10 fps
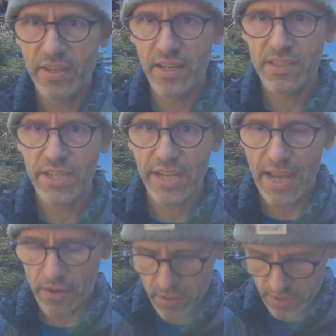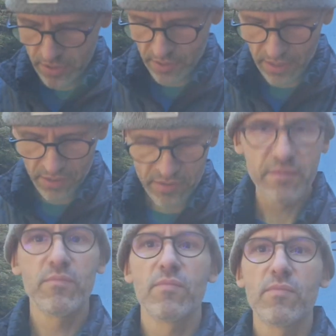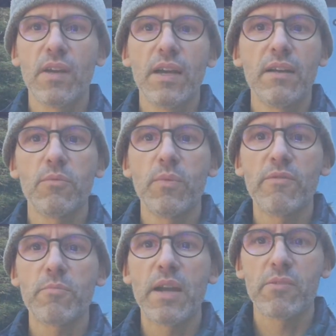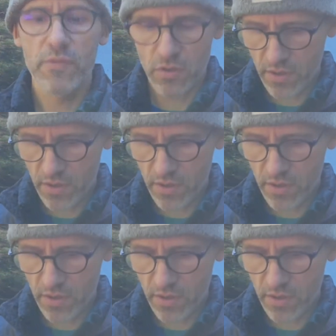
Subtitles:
going to check it out. You can wait for my review on